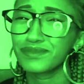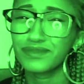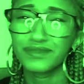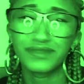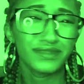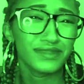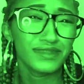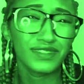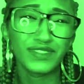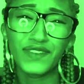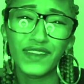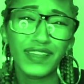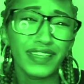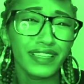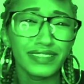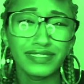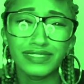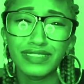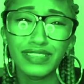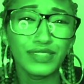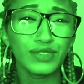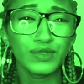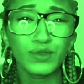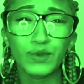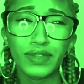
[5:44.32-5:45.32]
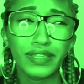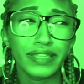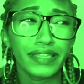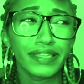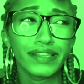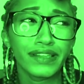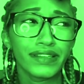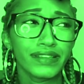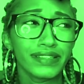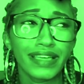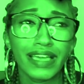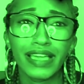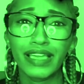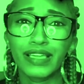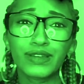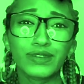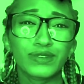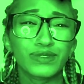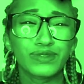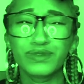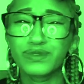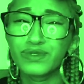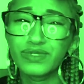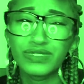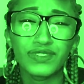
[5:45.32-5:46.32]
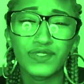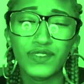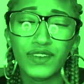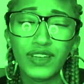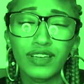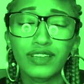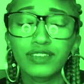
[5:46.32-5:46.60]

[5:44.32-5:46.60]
what the fuck is he doing here? Like, what the fuck?